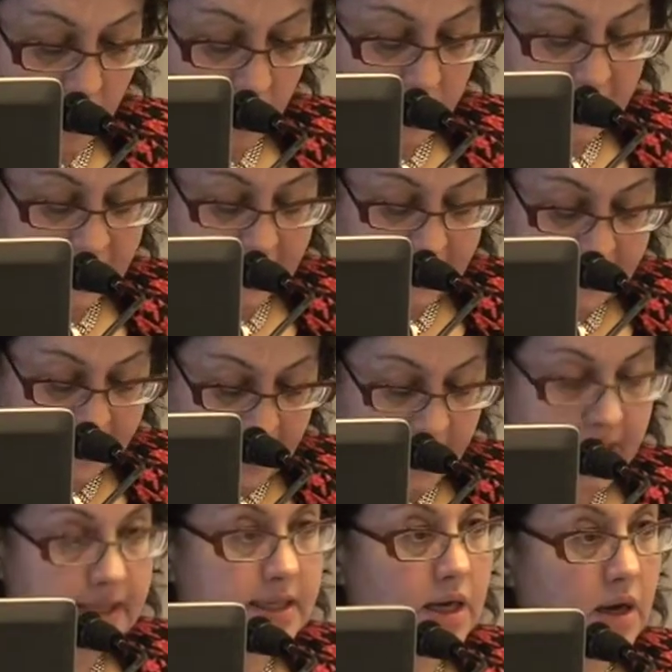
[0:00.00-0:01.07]
What's at
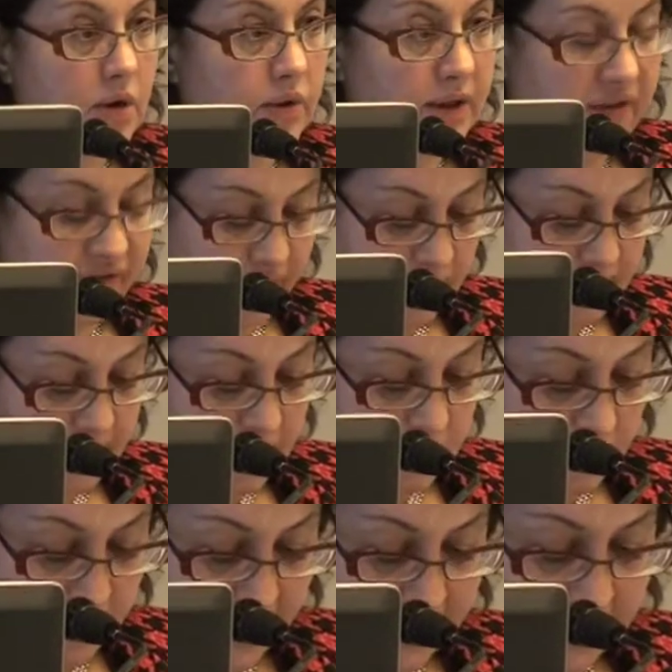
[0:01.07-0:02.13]
stake is not only
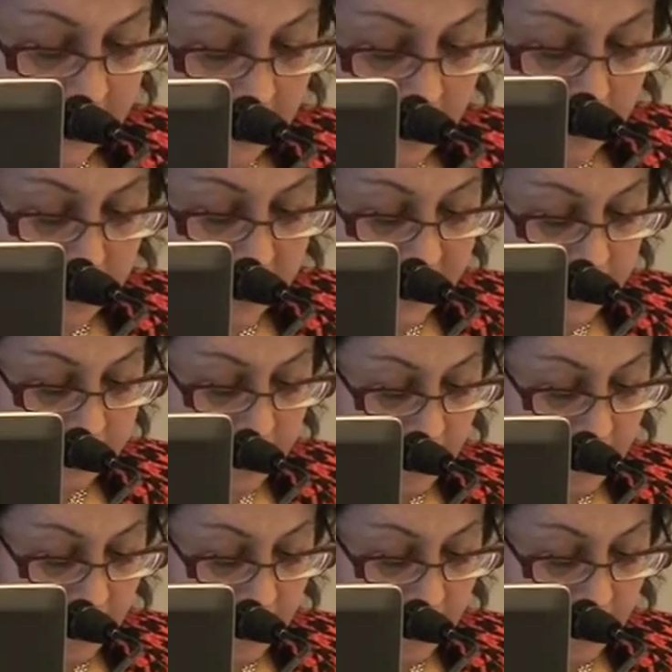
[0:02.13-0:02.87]
fundamental rights and liberties,